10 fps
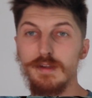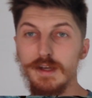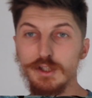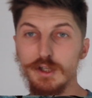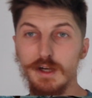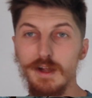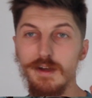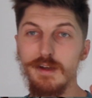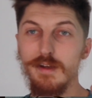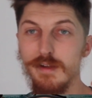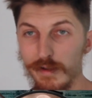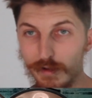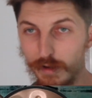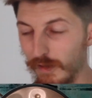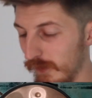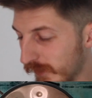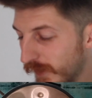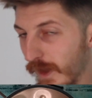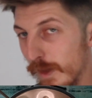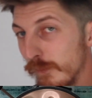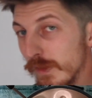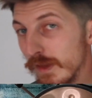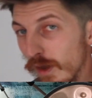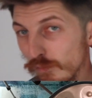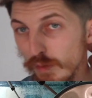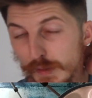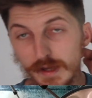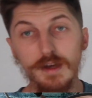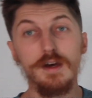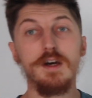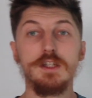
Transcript: teacher click like I am on repeat.